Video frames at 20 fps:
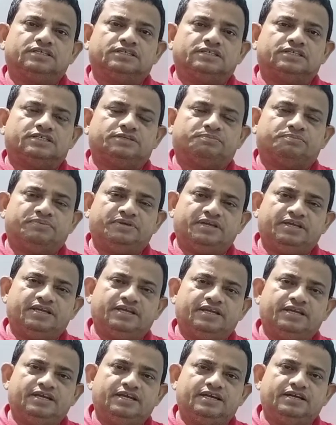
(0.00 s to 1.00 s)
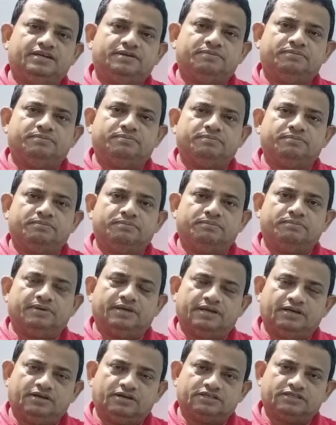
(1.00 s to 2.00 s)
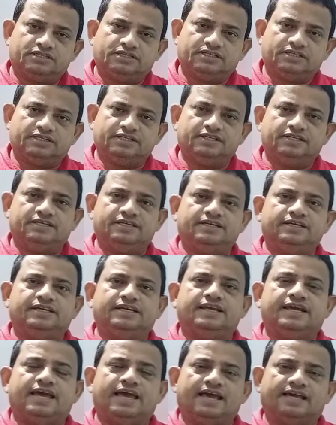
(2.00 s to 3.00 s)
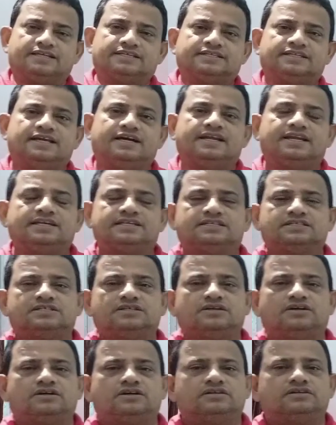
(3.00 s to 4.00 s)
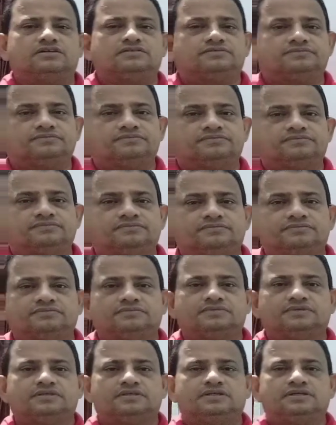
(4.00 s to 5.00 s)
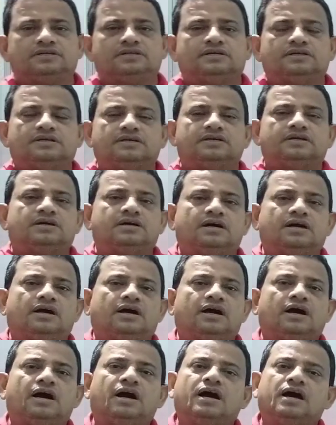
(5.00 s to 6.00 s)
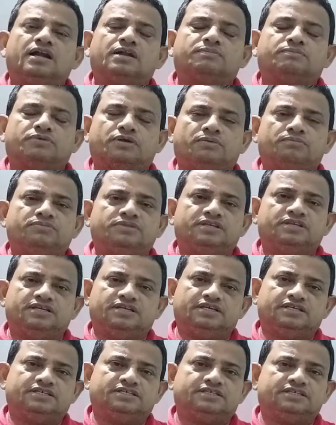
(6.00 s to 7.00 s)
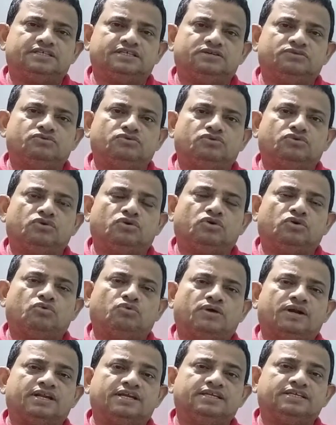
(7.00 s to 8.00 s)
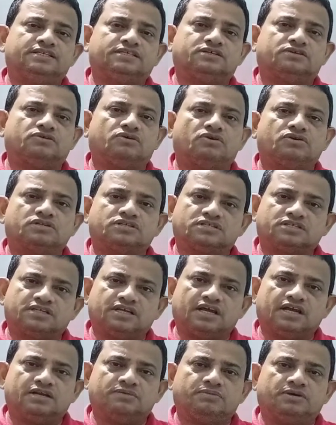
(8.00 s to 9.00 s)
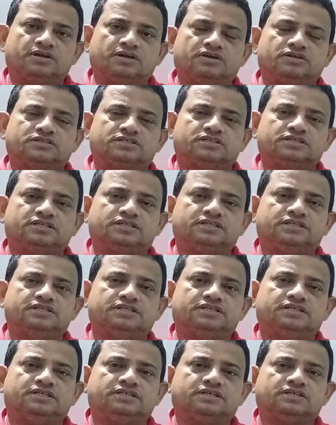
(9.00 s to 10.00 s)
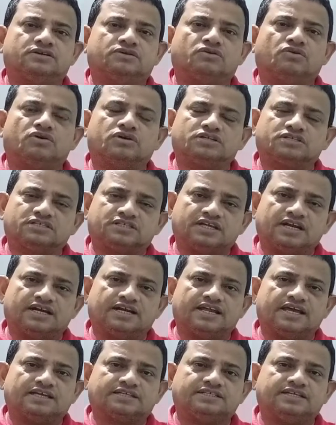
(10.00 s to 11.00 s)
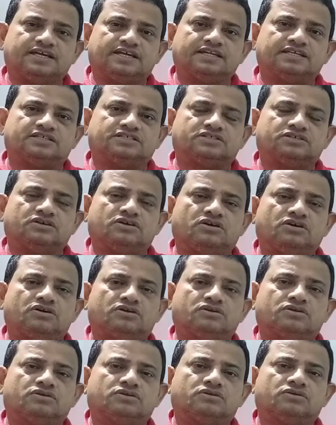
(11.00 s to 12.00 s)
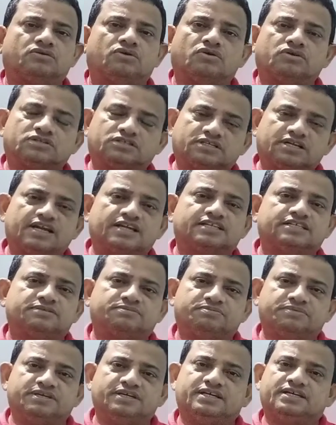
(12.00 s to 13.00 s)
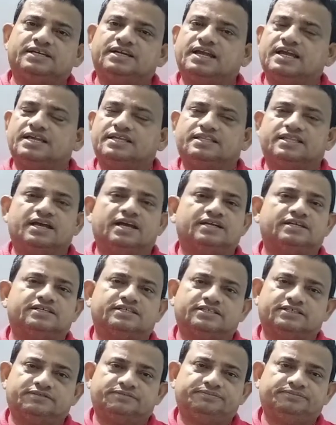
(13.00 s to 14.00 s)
speed, velocity, acceleration, and from this you know what is constant velocity, constant acceleration, constant speed, like that.